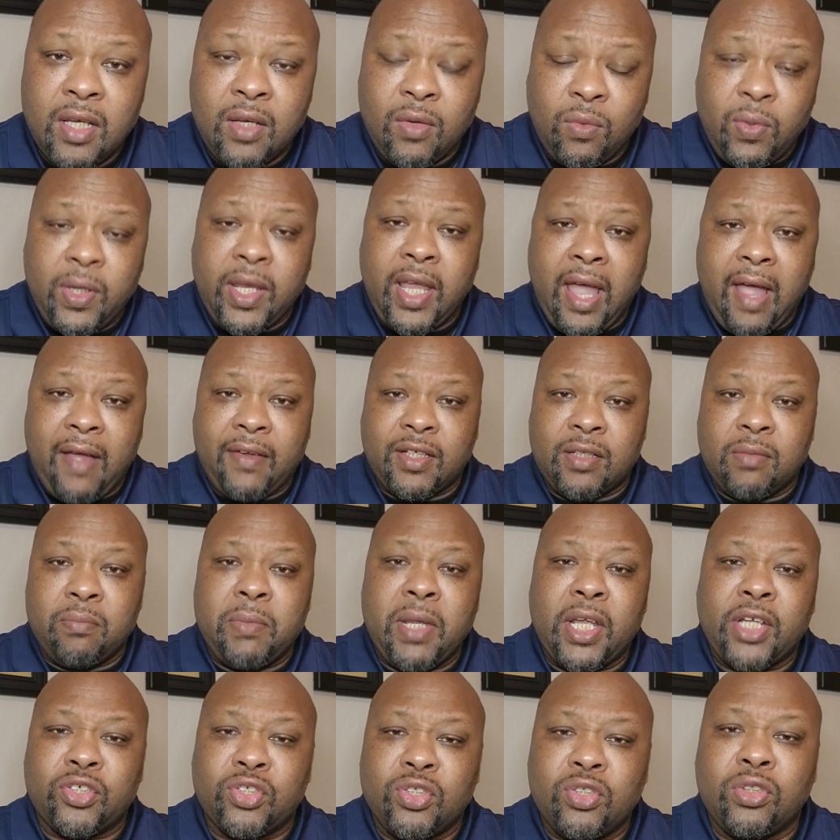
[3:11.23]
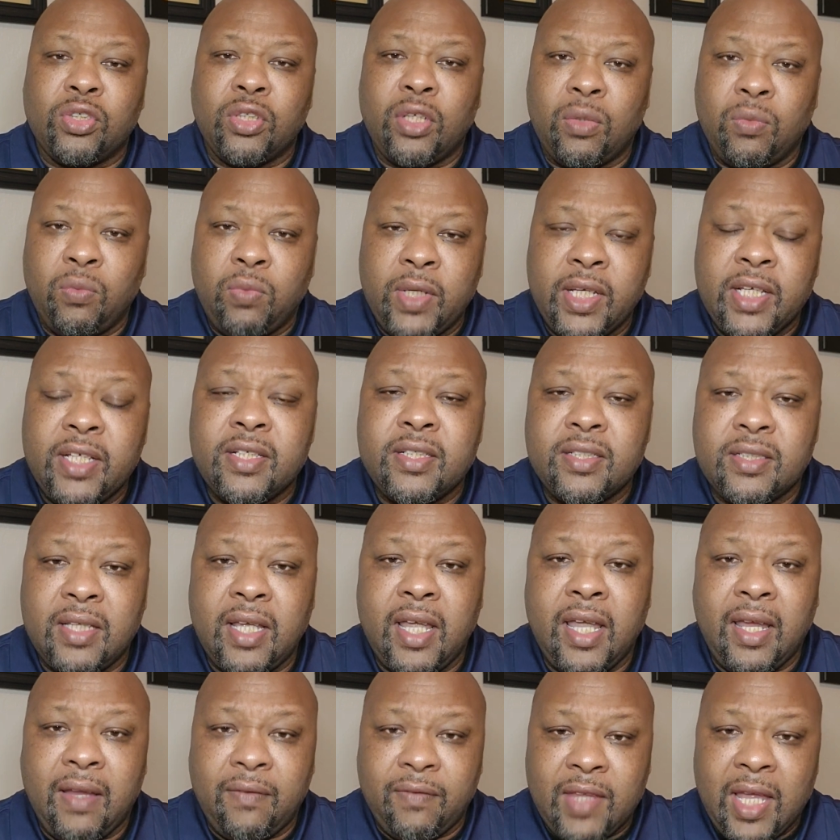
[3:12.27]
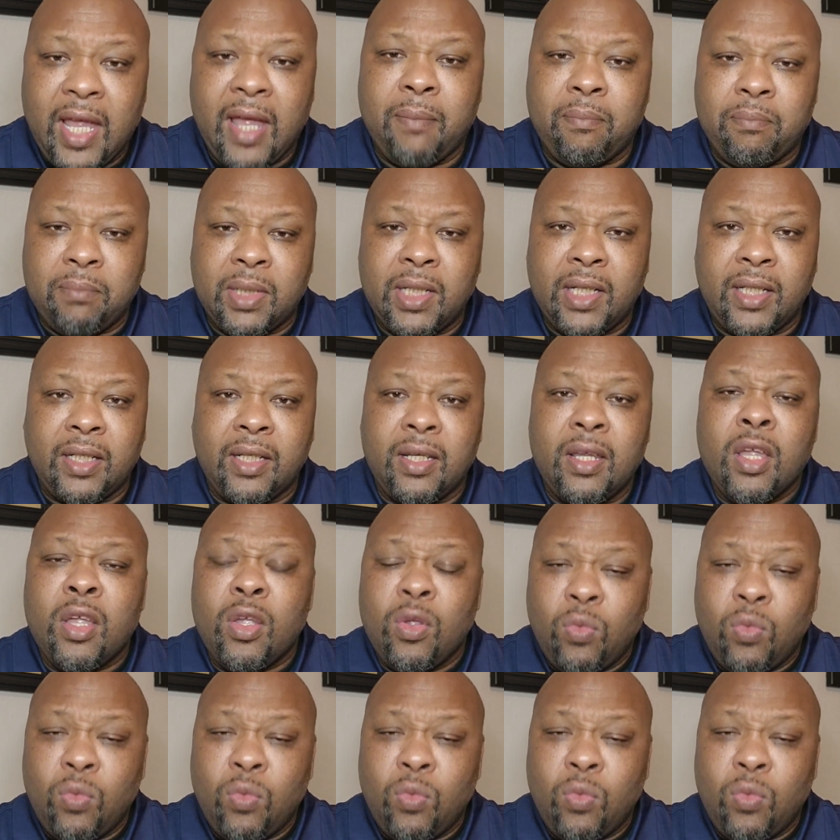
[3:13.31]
We have to make sure that we save that money